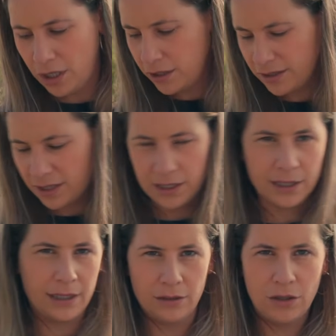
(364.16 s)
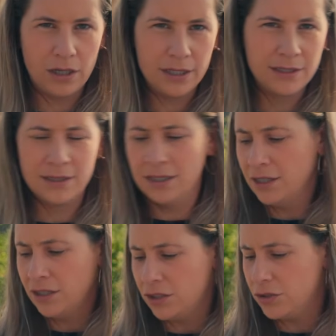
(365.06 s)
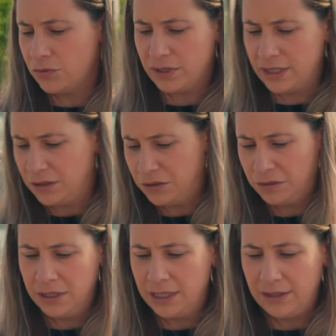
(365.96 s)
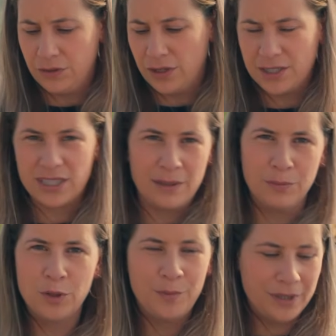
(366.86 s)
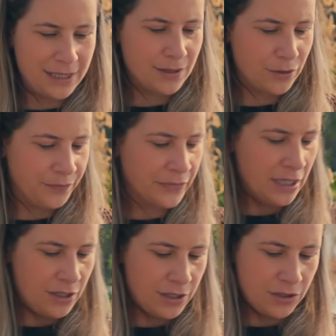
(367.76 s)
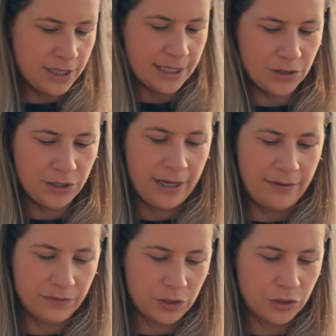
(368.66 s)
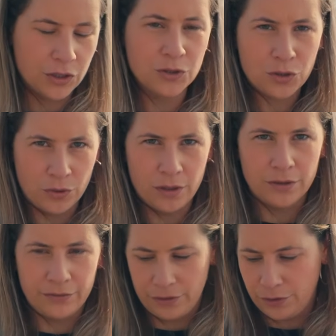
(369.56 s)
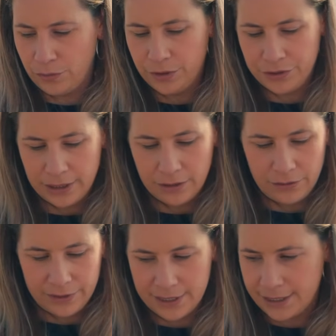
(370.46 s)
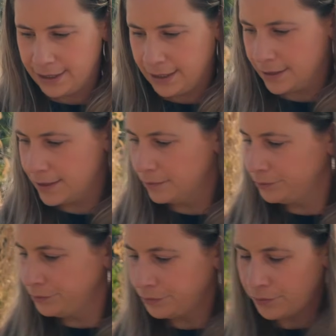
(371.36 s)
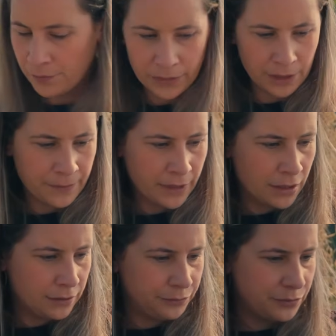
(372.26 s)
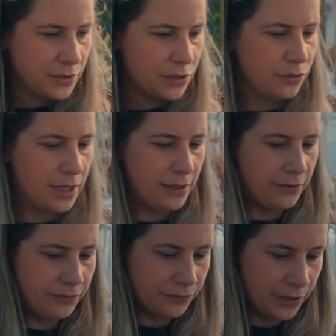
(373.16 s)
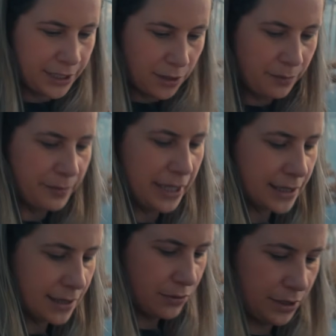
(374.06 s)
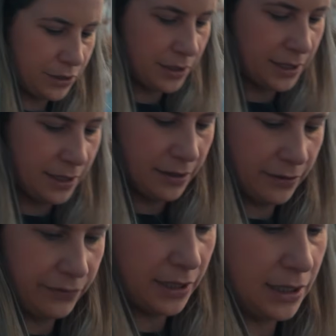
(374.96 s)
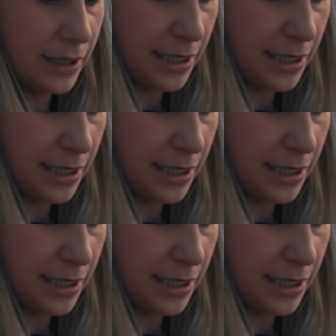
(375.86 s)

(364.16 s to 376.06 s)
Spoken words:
out, they can get lost. You don't really know if they're actually in properly. So it's just easier to have good control over the watering of the seedlings. So I've already done my mix, so I'll just fill